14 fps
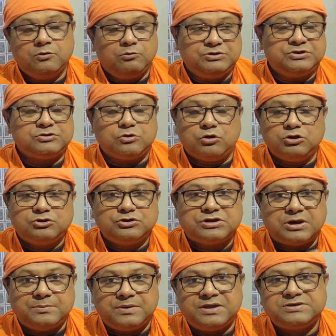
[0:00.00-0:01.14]
which is also
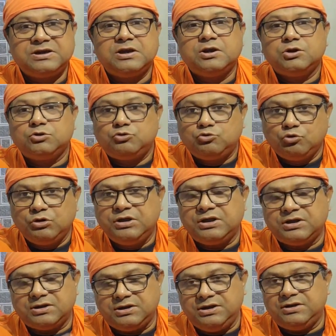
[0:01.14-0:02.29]
termed as
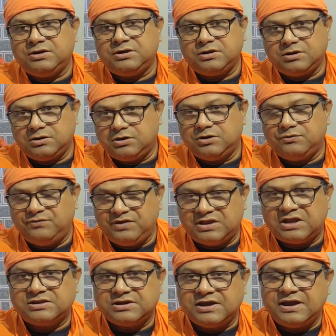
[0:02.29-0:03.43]
turiya in
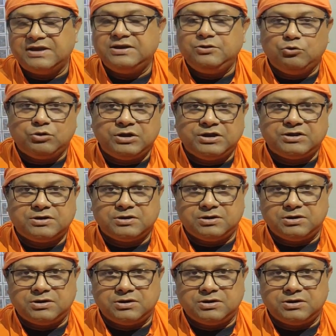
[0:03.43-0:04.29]
Vedanta and yogic,